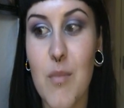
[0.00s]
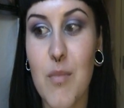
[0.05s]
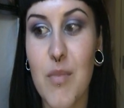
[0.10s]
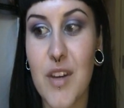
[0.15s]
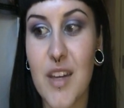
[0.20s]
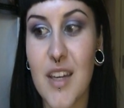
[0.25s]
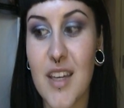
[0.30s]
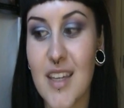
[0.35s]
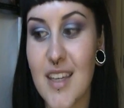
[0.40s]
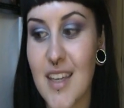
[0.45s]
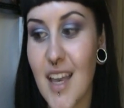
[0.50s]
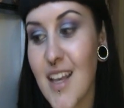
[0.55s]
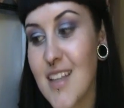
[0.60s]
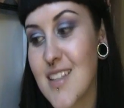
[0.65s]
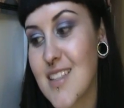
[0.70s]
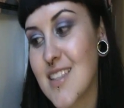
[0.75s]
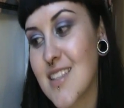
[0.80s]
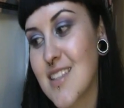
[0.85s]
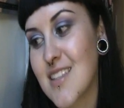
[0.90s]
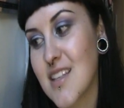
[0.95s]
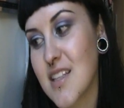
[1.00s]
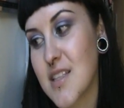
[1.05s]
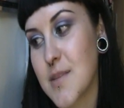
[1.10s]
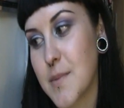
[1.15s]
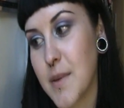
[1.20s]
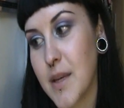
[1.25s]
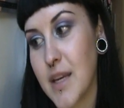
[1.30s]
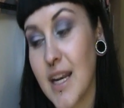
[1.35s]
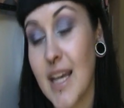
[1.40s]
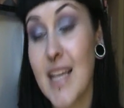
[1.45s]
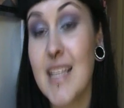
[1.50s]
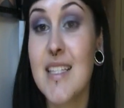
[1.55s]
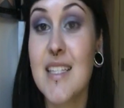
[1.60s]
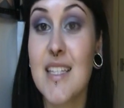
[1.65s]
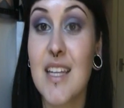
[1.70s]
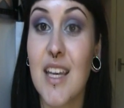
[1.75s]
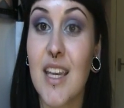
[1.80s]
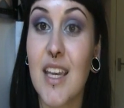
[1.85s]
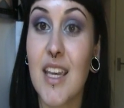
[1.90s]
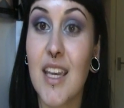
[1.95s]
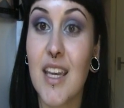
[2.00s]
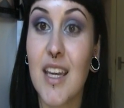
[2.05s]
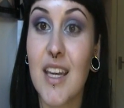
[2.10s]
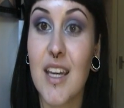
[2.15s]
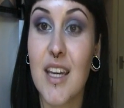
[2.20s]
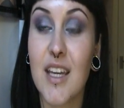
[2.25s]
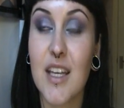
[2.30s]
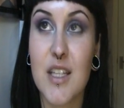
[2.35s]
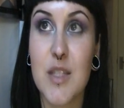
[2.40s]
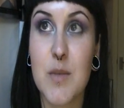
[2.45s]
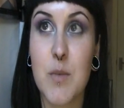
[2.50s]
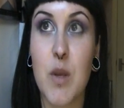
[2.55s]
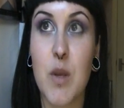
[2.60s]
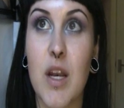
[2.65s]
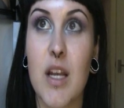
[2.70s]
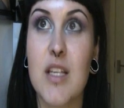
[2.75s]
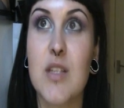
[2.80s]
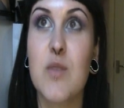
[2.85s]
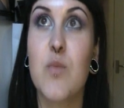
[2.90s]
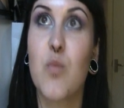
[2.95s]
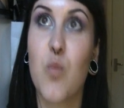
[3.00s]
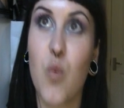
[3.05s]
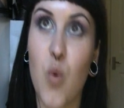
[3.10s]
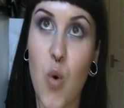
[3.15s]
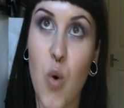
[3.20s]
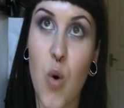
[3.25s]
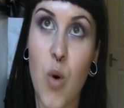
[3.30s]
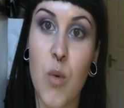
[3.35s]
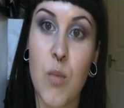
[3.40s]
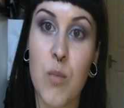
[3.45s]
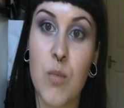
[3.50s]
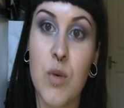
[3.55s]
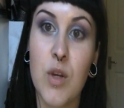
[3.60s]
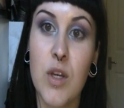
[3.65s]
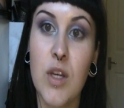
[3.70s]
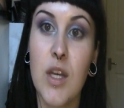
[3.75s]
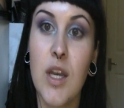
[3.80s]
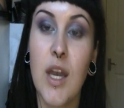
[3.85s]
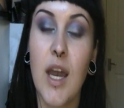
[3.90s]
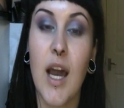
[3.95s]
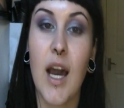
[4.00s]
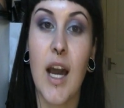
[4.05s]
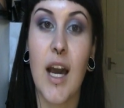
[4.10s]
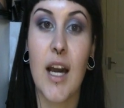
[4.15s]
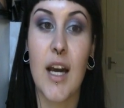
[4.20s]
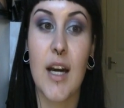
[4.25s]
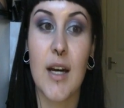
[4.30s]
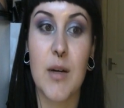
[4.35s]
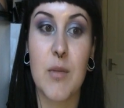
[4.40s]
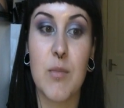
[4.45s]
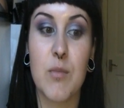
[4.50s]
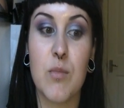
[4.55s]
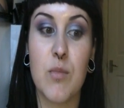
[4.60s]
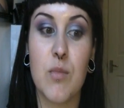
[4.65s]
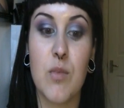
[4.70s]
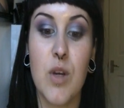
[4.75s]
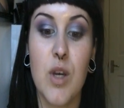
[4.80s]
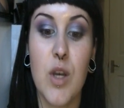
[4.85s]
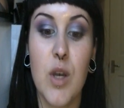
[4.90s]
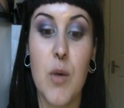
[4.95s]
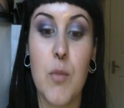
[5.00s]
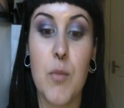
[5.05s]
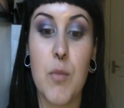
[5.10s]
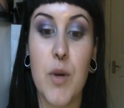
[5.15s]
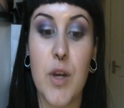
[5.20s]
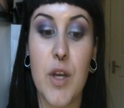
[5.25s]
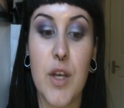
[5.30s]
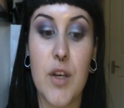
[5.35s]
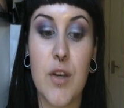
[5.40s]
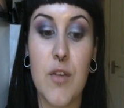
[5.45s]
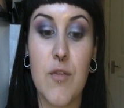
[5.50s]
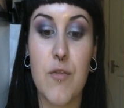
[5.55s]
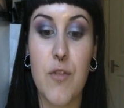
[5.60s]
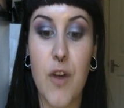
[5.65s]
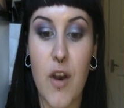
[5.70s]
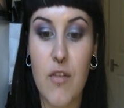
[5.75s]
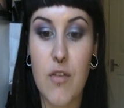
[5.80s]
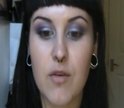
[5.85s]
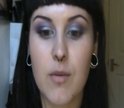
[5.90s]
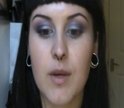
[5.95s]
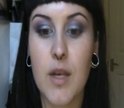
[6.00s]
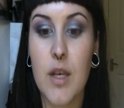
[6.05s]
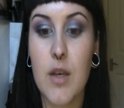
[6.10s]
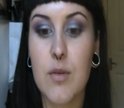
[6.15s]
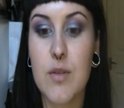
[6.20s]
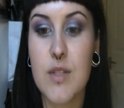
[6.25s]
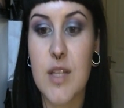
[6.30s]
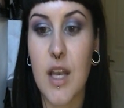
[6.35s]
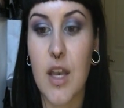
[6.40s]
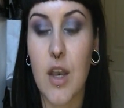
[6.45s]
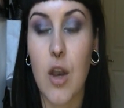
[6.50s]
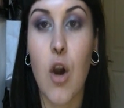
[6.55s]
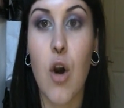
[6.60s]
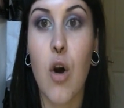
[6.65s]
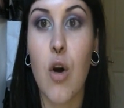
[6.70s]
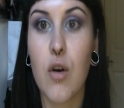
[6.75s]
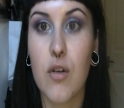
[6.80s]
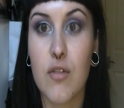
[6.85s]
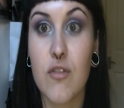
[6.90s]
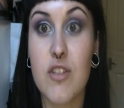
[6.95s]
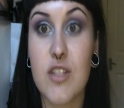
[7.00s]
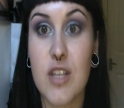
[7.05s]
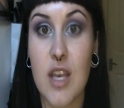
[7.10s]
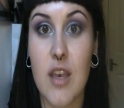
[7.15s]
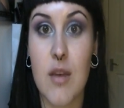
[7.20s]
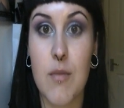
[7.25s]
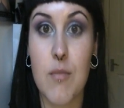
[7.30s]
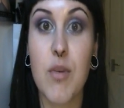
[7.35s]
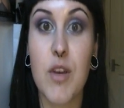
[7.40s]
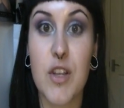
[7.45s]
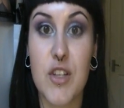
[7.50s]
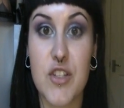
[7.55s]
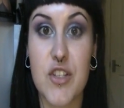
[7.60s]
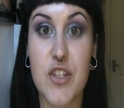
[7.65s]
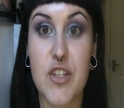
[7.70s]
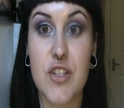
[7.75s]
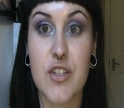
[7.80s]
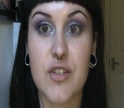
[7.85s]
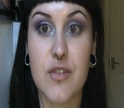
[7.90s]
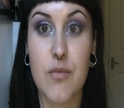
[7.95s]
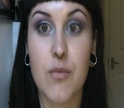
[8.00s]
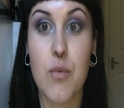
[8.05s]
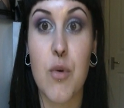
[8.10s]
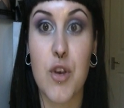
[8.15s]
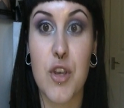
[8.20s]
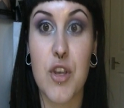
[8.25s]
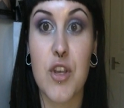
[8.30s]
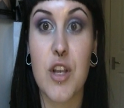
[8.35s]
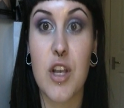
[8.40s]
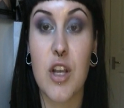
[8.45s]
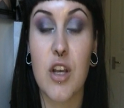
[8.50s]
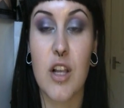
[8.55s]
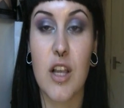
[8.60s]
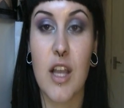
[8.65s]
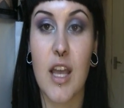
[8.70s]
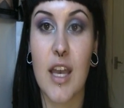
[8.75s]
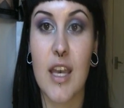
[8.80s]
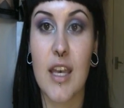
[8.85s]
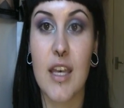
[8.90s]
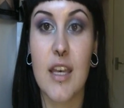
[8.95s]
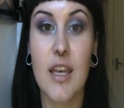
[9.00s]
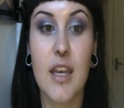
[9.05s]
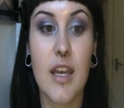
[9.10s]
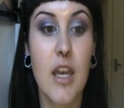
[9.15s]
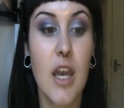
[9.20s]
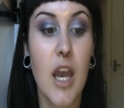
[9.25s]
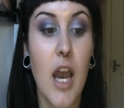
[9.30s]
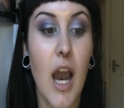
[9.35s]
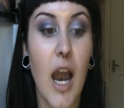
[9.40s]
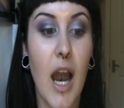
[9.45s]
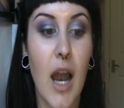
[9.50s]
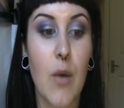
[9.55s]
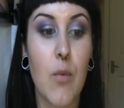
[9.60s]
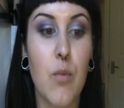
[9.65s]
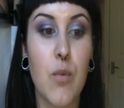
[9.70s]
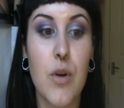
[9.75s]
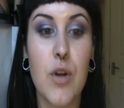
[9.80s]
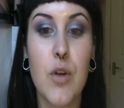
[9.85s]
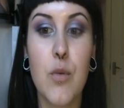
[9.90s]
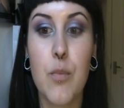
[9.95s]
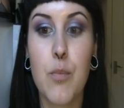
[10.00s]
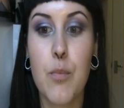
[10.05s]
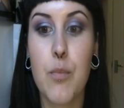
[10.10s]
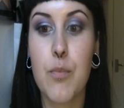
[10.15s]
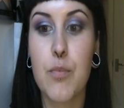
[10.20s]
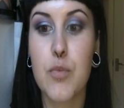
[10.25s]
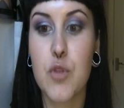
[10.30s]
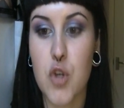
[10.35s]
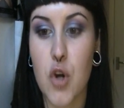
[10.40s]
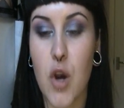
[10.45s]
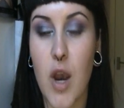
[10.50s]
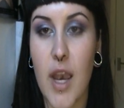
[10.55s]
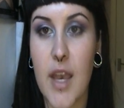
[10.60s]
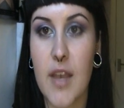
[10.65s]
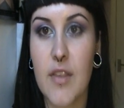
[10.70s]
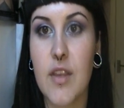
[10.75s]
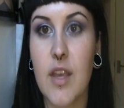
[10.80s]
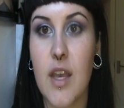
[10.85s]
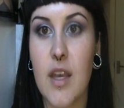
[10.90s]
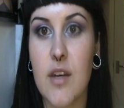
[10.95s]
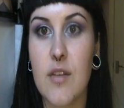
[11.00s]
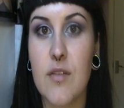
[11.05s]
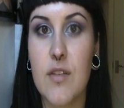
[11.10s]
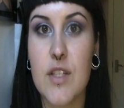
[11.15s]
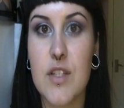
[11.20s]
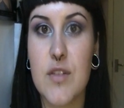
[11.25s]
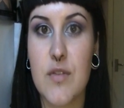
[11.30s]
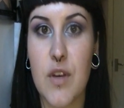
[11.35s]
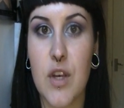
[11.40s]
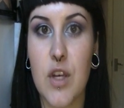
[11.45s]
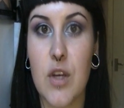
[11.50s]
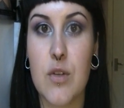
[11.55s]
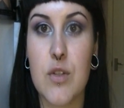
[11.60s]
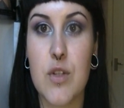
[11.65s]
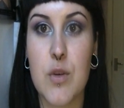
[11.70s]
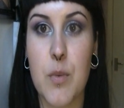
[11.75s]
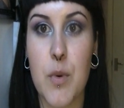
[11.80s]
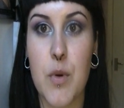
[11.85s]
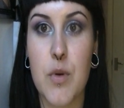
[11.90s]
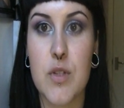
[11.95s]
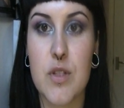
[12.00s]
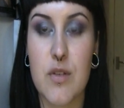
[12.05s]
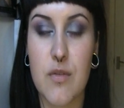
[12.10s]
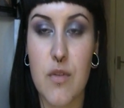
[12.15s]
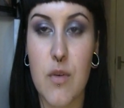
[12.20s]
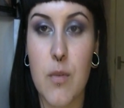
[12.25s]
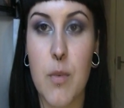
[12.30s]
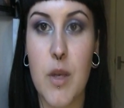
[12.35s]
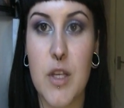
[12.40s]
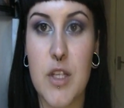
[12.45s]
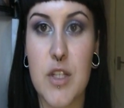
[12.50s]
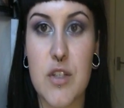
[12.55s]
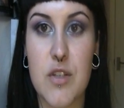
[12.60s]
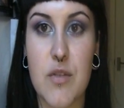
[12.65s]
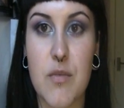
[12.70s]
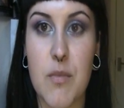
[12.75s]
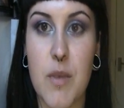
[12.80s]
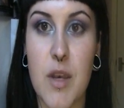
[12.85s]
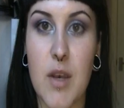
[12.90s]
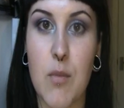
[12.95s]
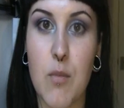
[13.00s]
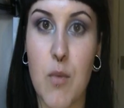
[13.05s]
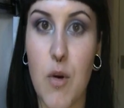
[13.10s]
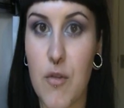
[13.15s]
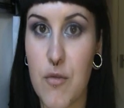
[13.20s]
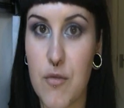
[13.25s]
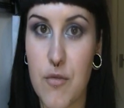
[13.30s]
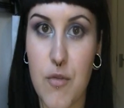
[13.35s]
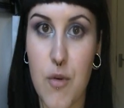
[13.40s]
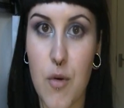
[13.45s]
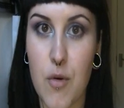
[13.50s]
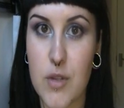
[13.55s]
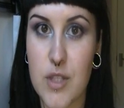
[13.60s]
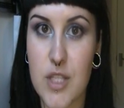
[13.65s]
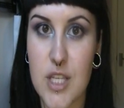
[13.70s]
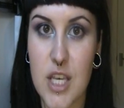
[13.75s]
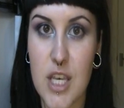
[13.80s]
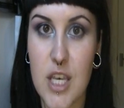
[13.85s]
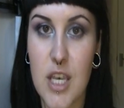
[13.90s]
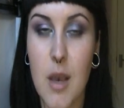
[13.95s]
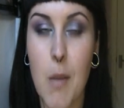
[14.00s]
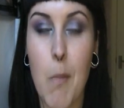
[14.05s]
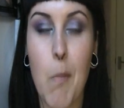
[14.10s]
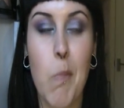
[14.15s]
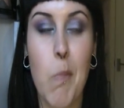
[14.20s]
But yes, it's it's been a nice day here, it's nice and warm, but for everybody who's like, oh, have you taken pictures of what you look like, I will try at the end of this video to post a few pictures of me at 140